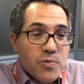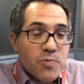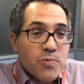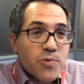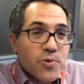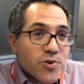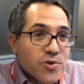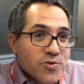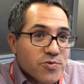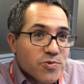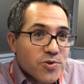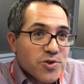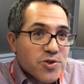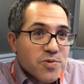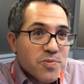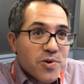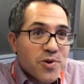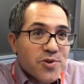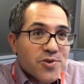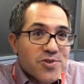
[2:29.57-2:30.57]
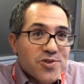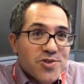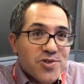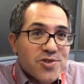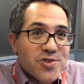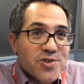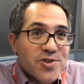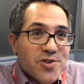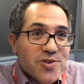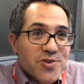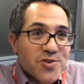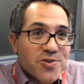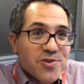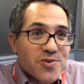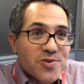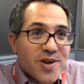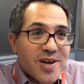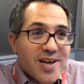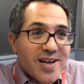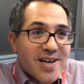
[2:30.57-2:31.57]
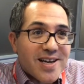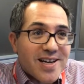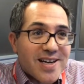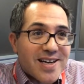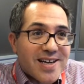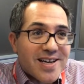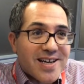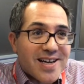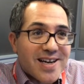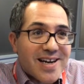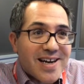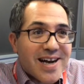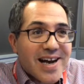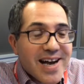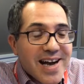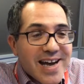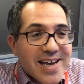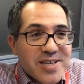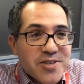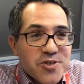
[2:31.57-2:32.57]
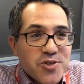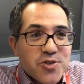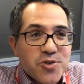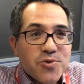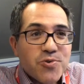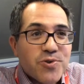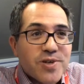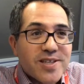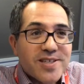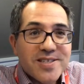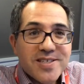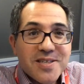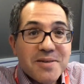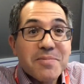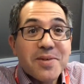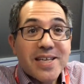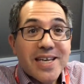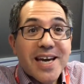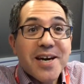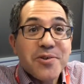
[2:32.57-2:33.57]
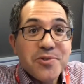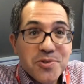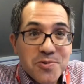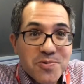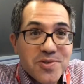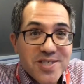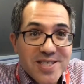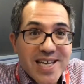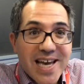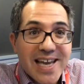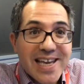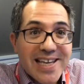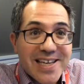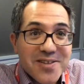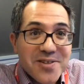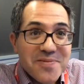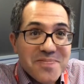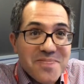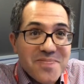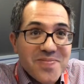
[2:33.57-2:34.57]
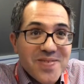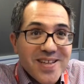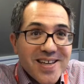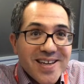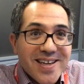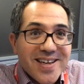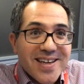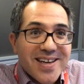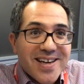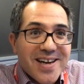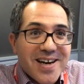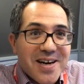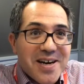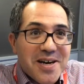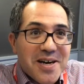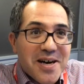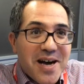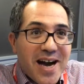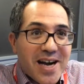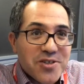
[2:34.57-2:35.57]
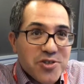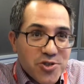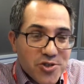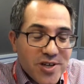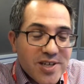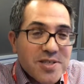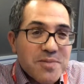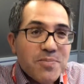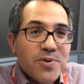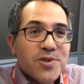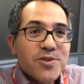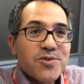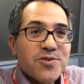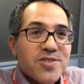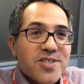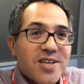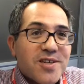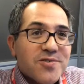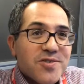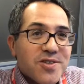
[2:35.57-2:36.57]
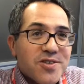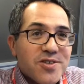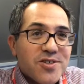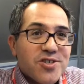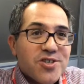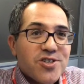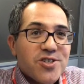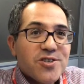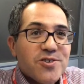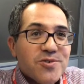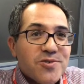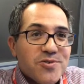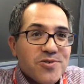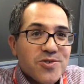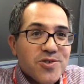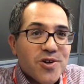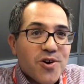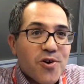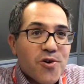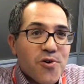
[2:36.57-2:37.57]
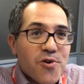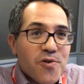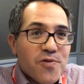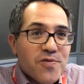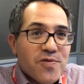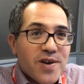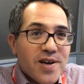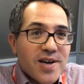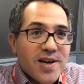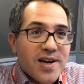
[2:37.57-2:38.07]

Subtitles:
would respond to a story that somebody else was telling them, and try to put yourselves in the shoes of